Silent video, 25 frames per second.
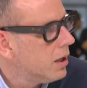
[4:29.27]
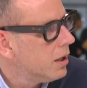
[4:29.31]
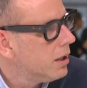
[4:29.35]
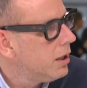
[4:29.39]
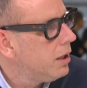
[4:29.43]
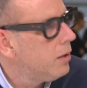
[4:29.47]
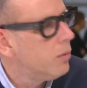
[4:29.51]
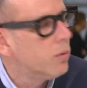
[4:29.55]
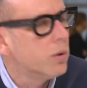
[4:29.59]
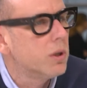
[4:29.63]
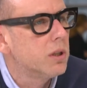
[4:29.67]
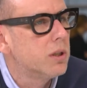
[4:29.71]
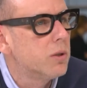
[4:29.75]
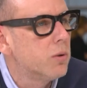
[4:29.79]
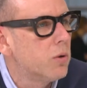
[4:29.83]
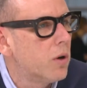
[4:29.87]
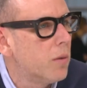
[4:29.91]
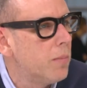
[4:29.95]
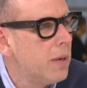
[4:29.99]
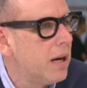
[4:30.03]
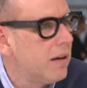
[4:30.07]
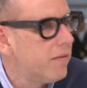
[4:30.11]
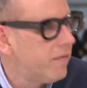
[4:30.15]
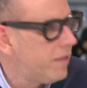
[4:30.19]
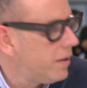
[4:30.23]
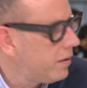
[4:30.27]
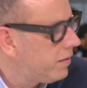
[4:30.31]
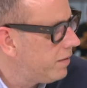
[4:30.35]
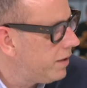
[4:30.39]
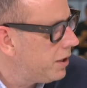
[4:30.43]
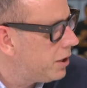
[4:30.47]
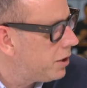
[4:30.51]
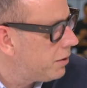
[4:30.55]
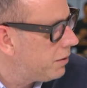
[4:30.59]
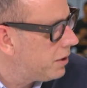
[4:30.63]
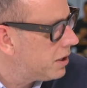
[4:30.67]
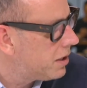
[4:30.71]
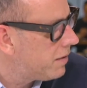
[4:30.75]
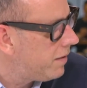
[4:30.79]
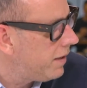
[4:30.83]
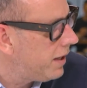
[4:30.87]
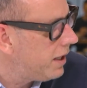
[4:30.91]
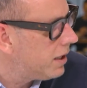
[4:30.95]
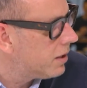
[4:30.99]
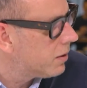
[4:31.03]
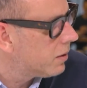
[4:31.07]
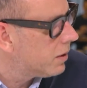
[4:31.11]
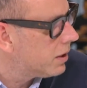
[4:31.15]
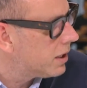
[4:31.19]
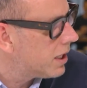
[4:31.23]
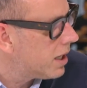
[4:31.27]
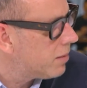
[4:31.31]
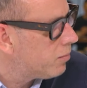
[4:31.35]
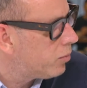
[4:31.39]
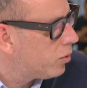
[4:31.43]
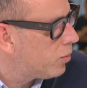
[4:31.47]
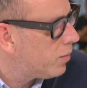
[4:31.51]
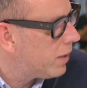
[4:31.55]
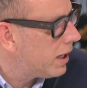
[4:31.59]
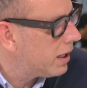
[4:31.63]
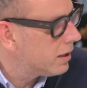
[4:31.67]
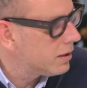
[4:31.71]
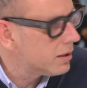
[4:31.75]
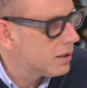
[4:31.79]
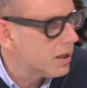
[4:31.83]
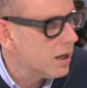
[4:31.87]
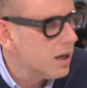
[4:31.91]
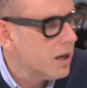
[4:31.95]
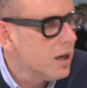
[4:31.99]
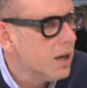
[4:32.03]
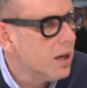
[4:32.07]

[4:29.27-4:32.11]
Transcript: you want to talk about filthy Jewish feet on the Temple Mount?